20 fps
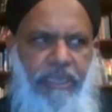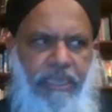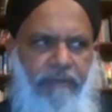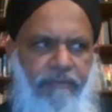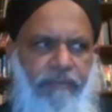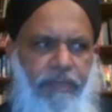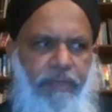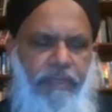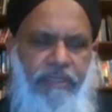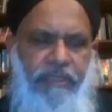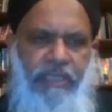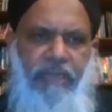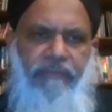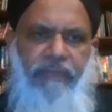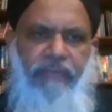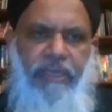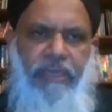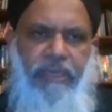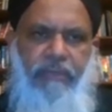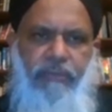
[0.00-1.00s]
government, then
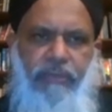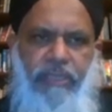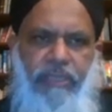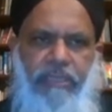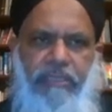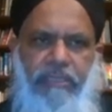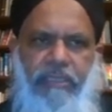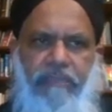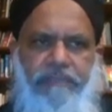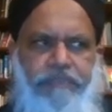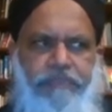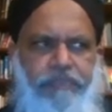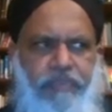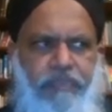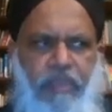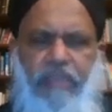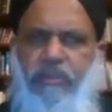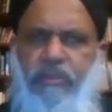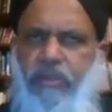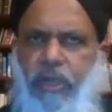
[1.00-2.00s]
we can do anything.
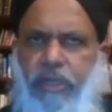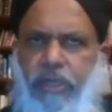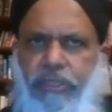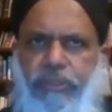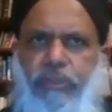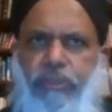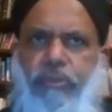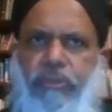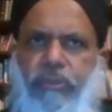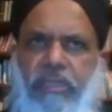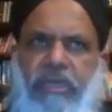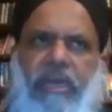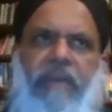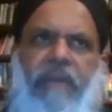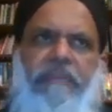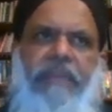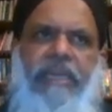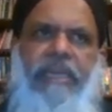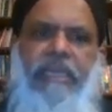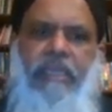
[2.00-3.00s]
This is not true. There
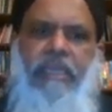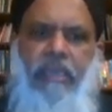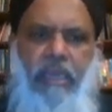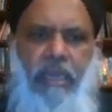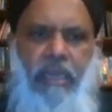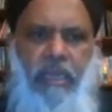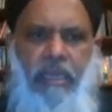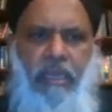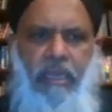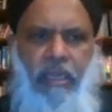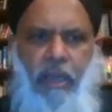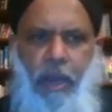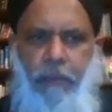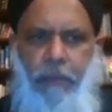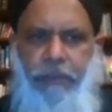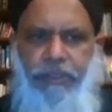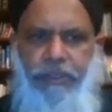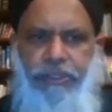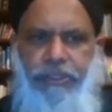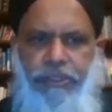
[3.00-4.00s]
are many
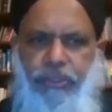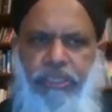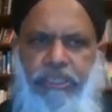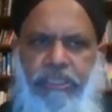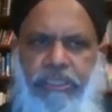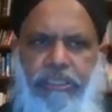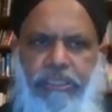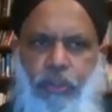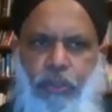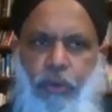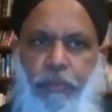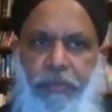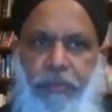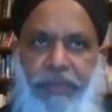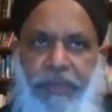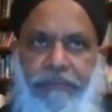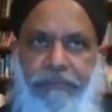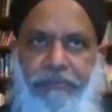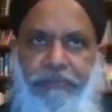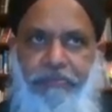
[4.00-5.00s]
opportunities
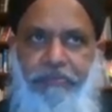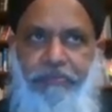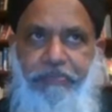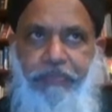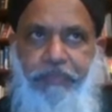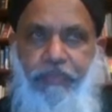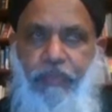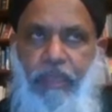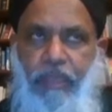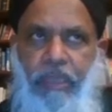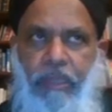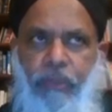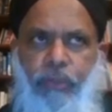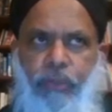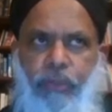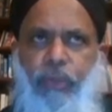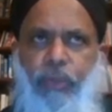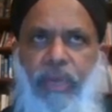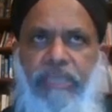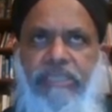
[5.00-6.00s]
open
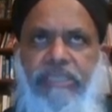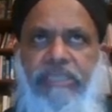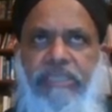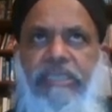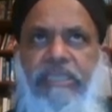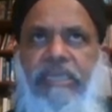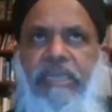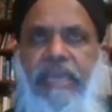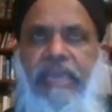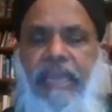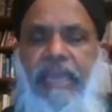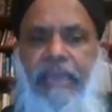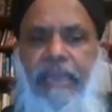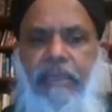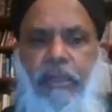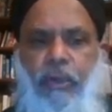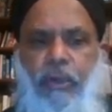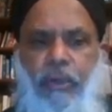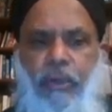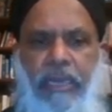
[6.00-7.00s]
to us
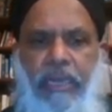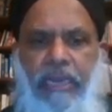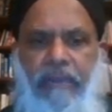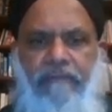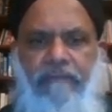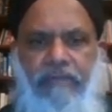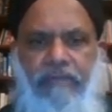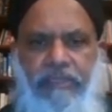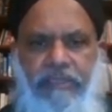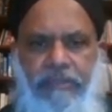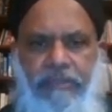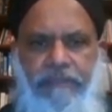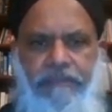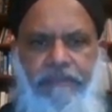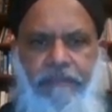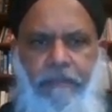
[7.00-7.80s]
at local levels.